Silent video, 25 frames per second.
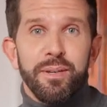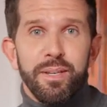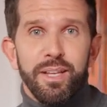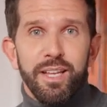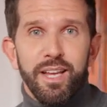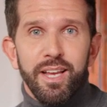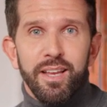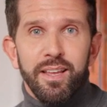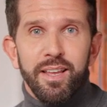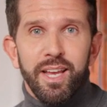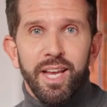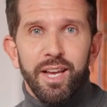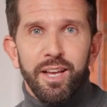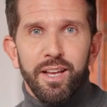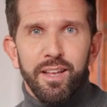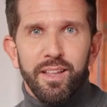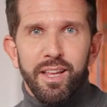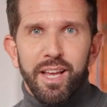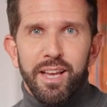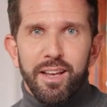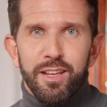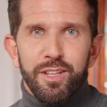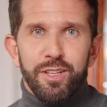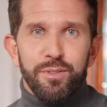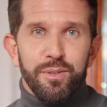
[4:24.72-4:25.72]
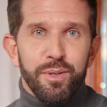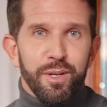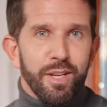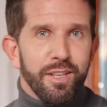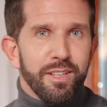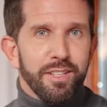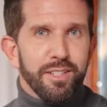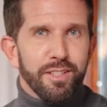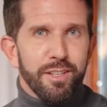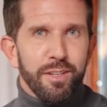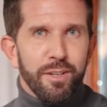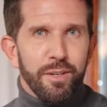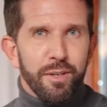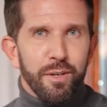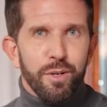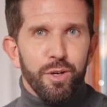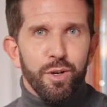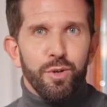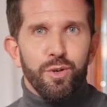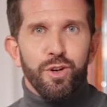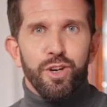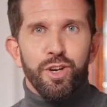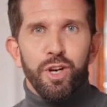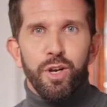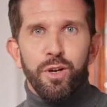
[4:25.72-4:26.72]
In that attentiveness,
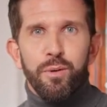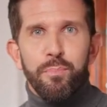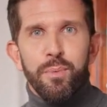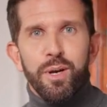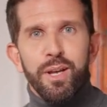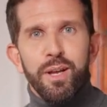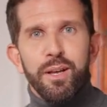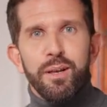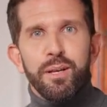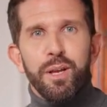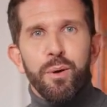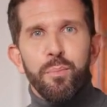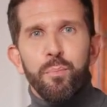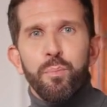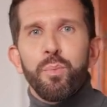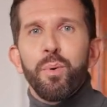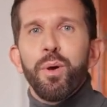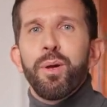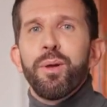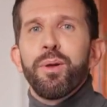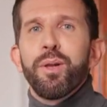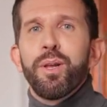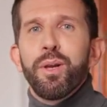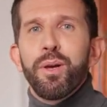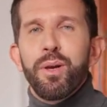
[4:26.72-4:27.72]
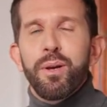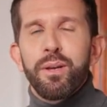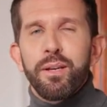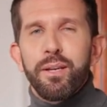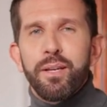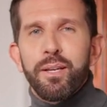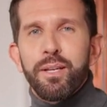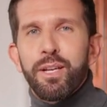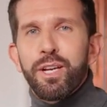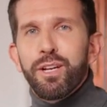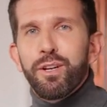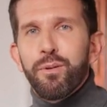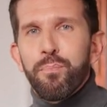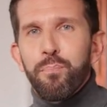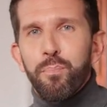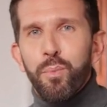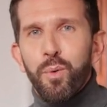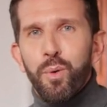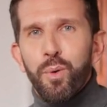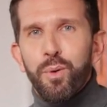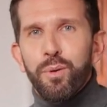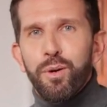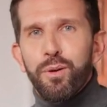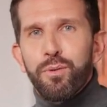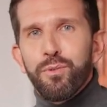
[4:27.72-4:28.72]
you show me that wonder is
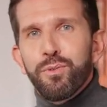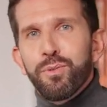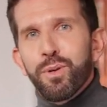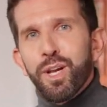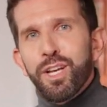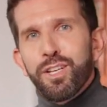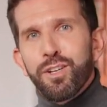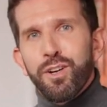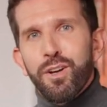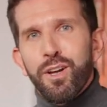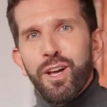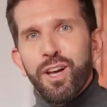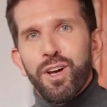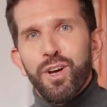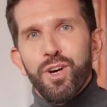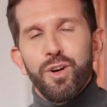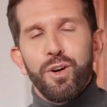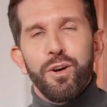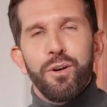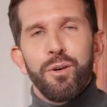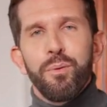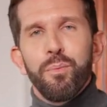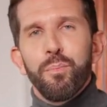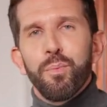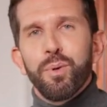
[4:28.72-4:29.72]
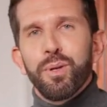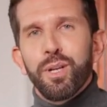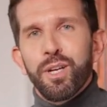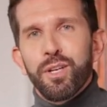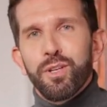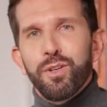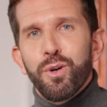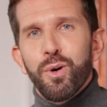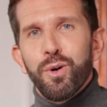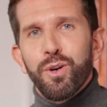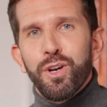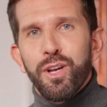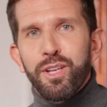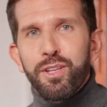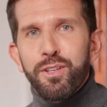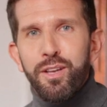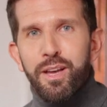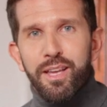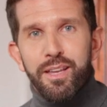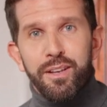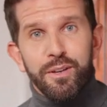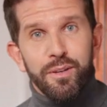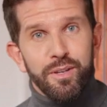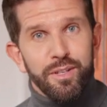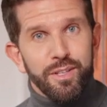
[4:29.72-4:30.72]
more than fascination with exotic
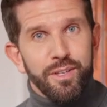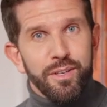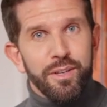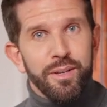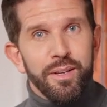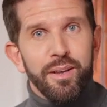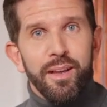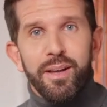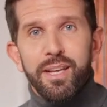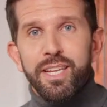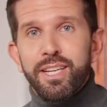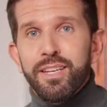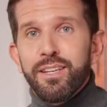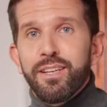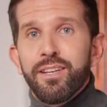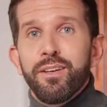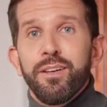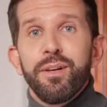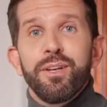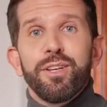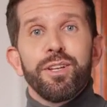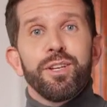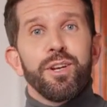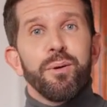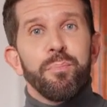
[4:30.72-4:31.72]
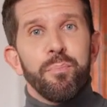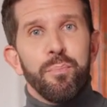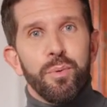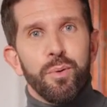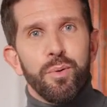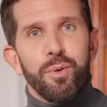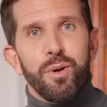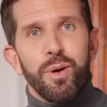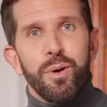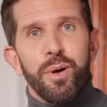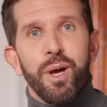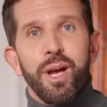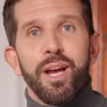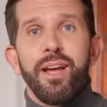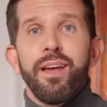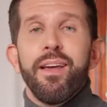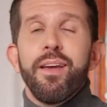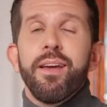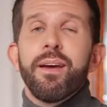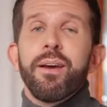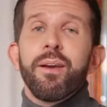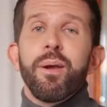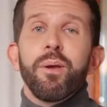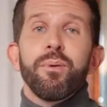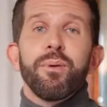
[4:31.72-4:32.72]
things. It's the simple
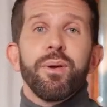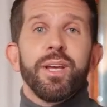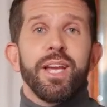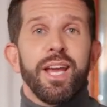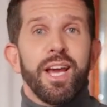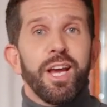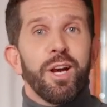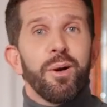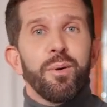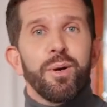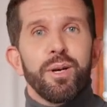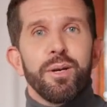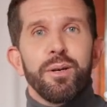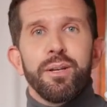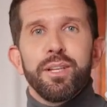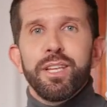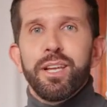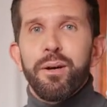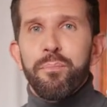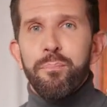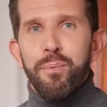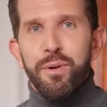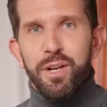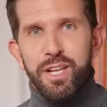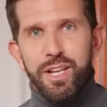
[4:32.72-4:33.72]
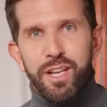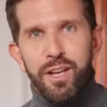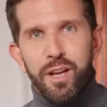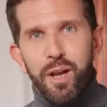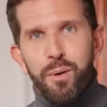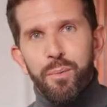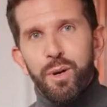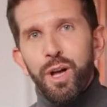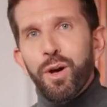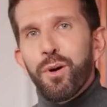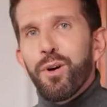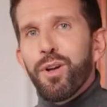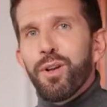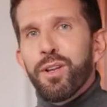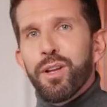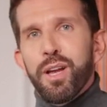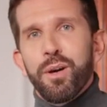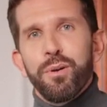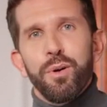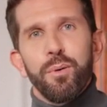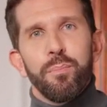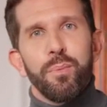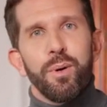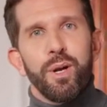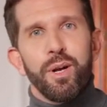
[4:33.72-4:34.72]
delight of caring deeply about
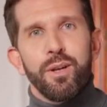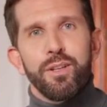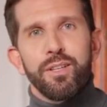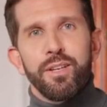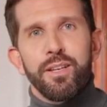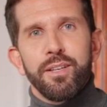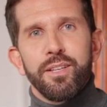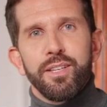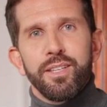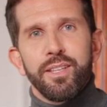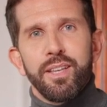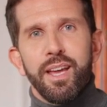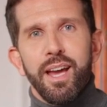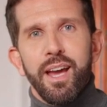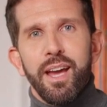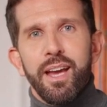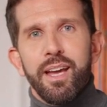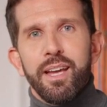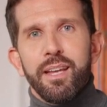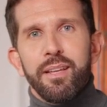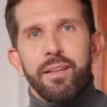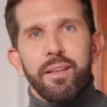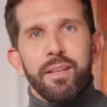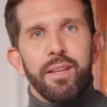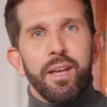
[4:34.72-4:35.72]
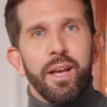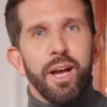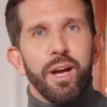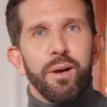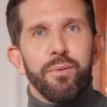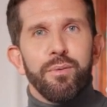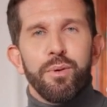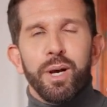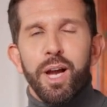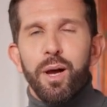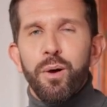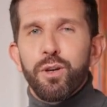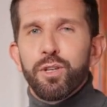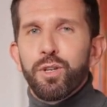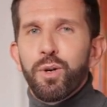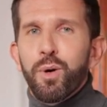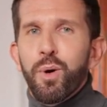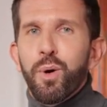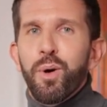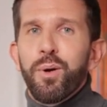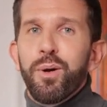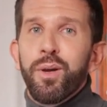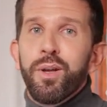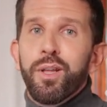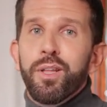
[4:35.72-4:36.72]
another person's day. I vow to
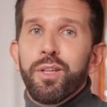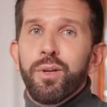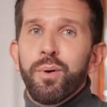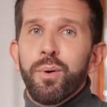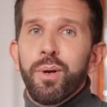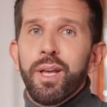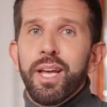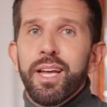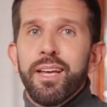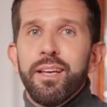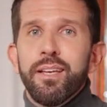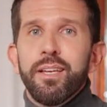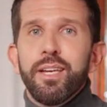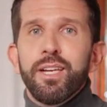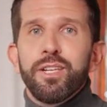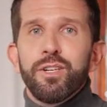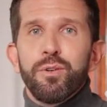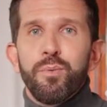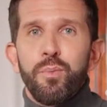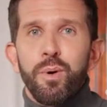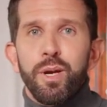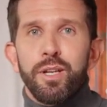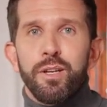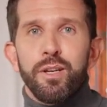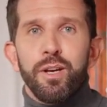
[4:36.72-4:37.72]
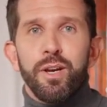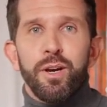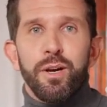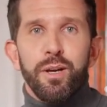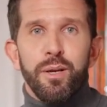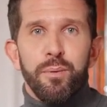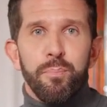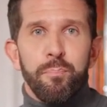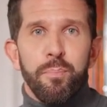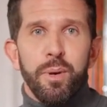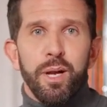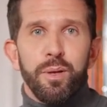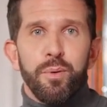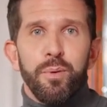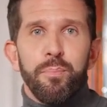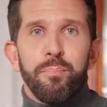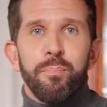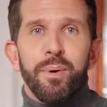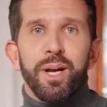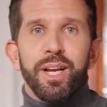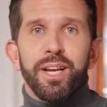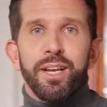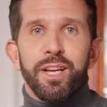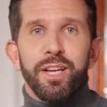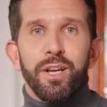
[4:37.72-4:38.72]
honor your endless wonder by
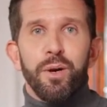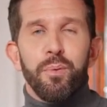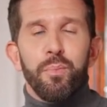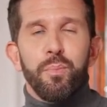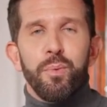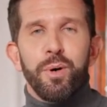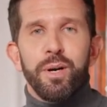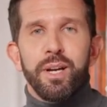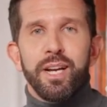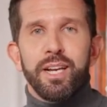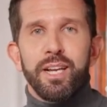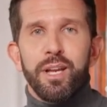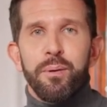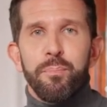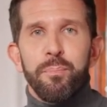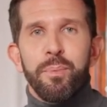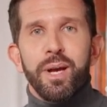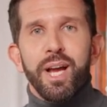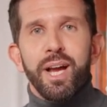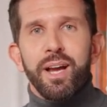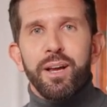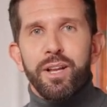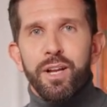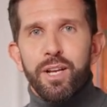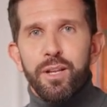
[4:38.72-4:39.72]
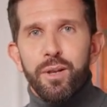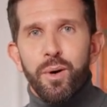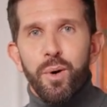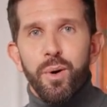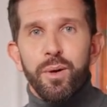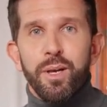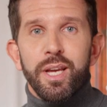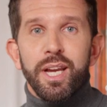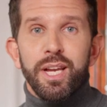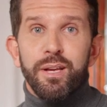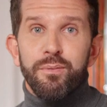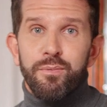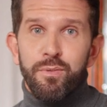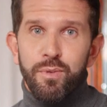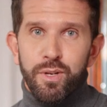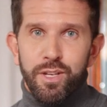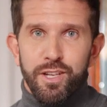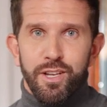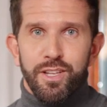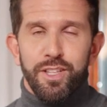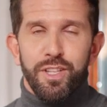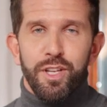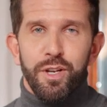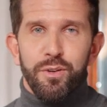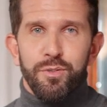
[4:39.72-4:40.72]
remaining a willing companion on every
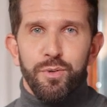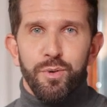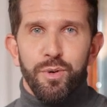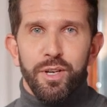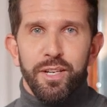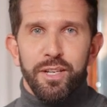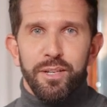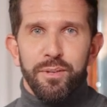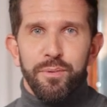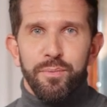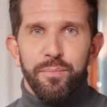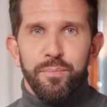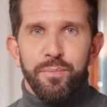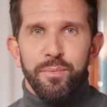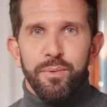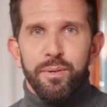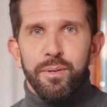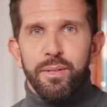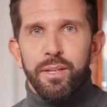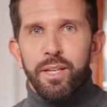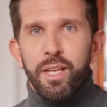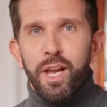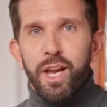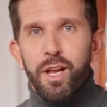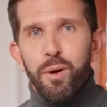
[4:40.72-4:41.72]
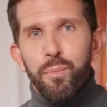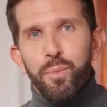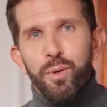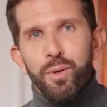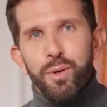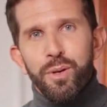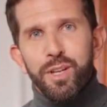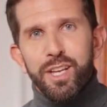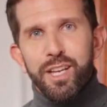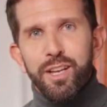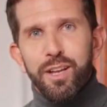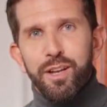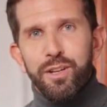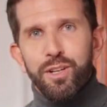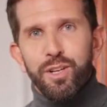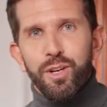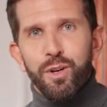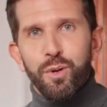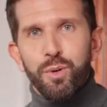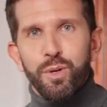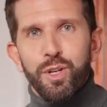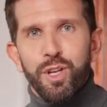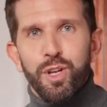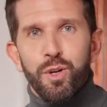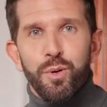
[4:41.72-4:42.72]
discovery. I will lean into
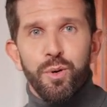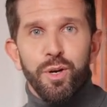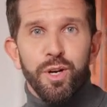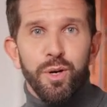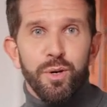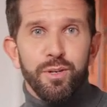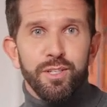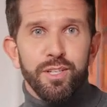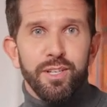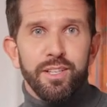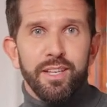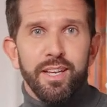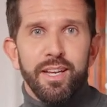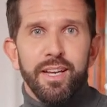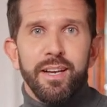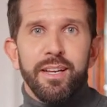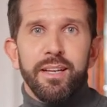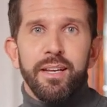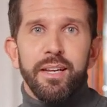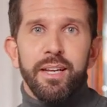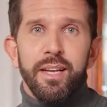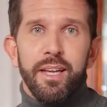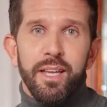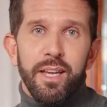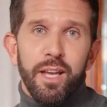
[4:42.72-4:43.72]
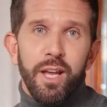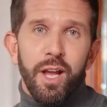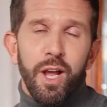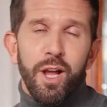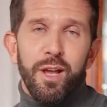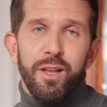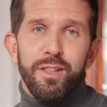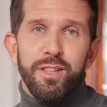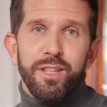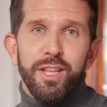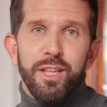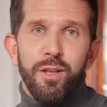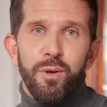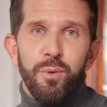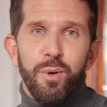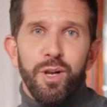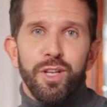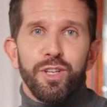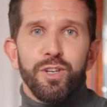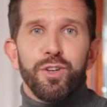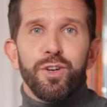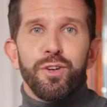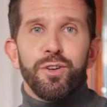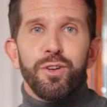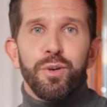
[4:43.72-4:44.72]
your curiosity, asking
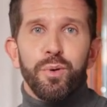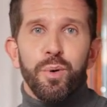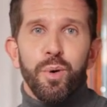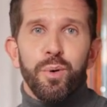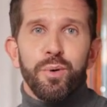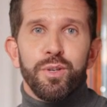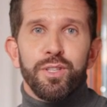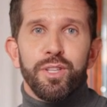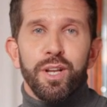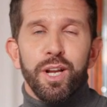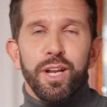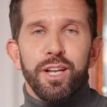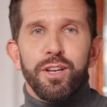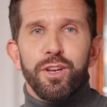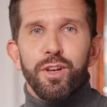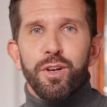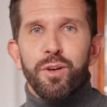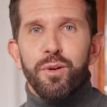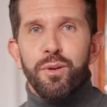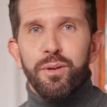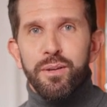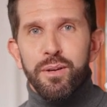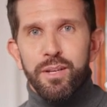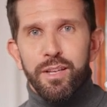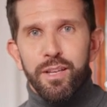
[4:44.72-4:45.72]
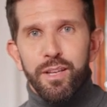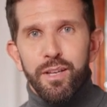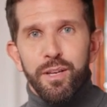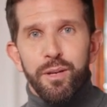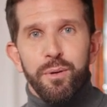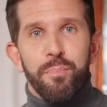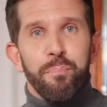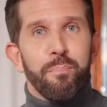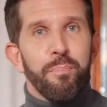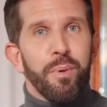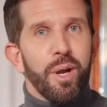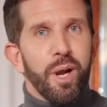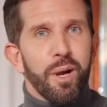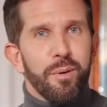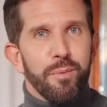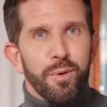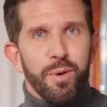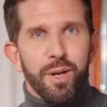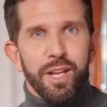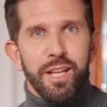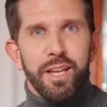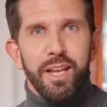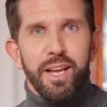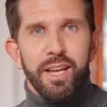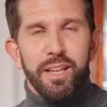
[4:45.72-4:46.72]
questions alongside you,
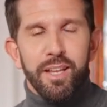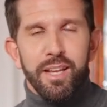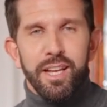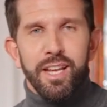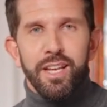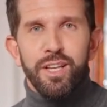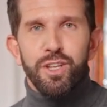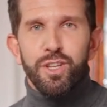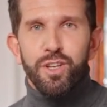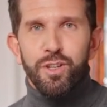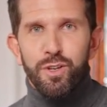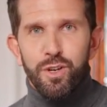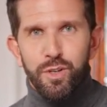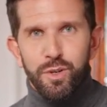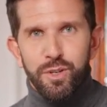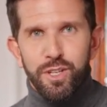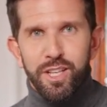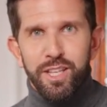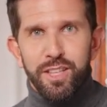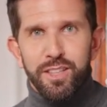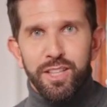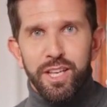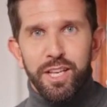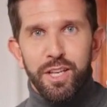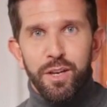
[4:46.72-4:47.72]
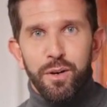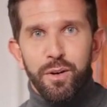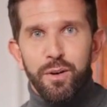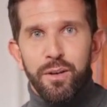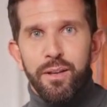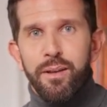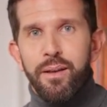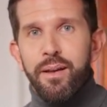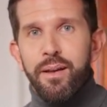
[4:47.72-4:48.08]
marveling at each new detail.